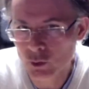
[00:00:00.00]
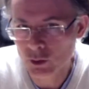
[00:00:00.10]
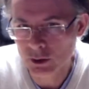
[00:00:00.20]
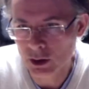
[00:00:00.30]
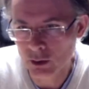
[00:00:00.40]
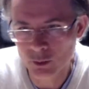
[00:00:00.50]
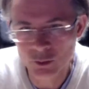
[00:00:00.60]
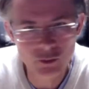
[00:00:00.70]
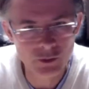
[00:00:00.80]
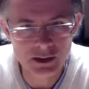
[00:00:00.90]
don't
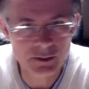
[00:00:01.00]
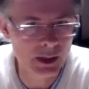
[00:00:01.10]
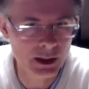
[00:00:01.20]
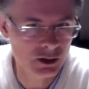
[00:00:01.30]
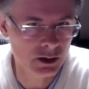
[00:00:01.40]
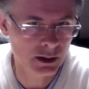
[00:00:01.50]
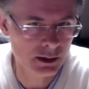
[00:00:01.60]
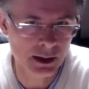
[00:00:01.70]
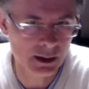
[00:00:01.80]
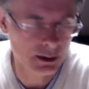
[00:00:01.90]
move as much as
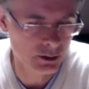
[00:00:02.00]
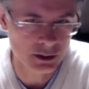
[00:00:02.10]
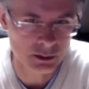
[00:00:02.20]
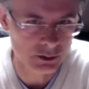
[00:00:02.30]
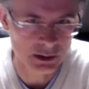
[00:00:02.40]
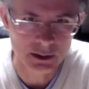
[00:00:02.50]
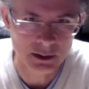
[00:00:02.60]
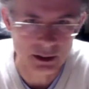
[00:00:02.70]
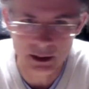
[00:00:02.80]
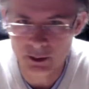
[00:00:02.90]
other children.
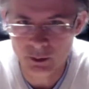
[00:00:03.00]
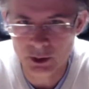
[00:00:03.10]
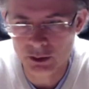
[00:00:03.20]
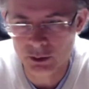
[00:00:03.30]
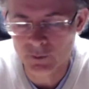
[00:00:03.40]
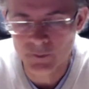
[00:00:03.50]
Like when you